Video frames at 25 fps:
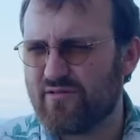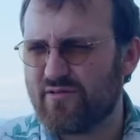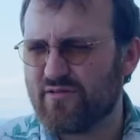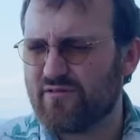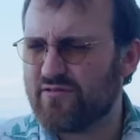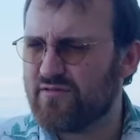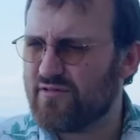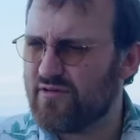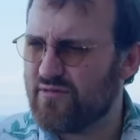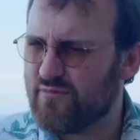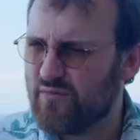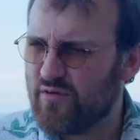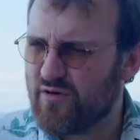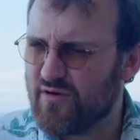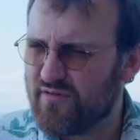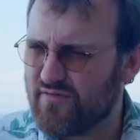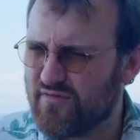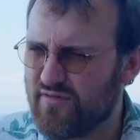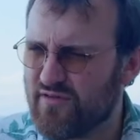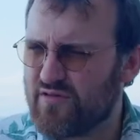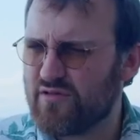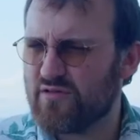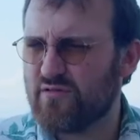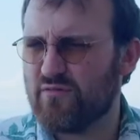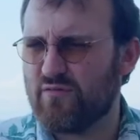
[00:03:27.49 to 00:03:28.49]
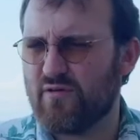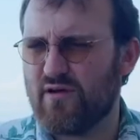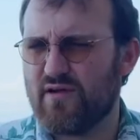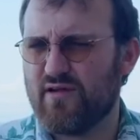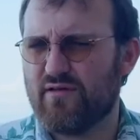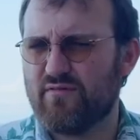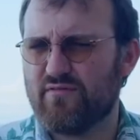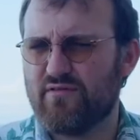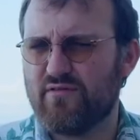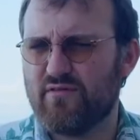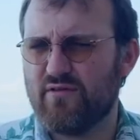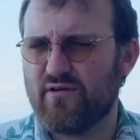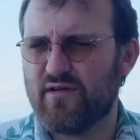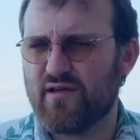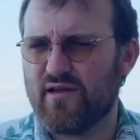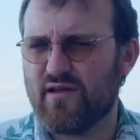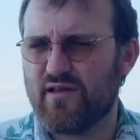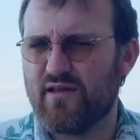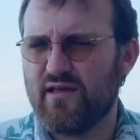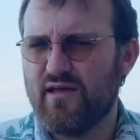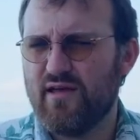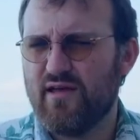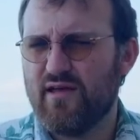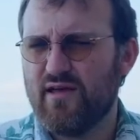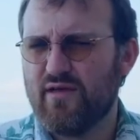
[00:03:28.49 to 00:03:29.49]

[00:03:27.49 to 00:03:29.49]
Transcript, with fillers: or is there a more efficient way of doing it